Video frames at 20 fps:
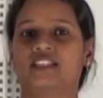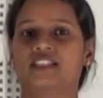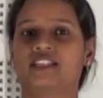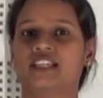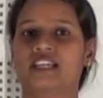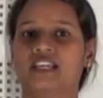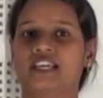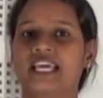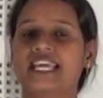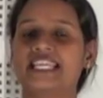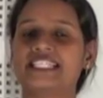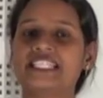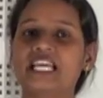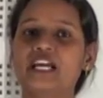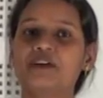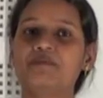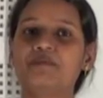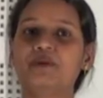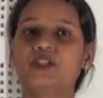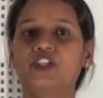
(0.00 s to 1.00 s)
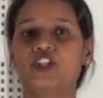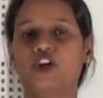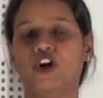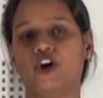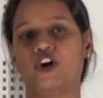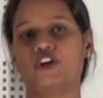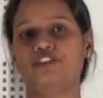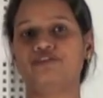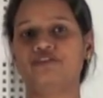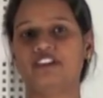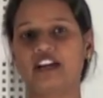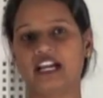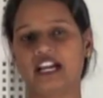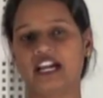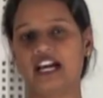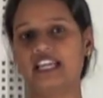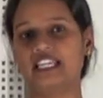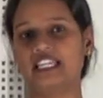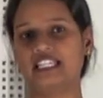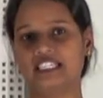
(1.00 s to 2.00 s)
Example of fungi
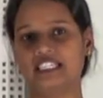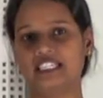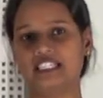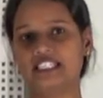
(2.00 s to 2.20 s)
is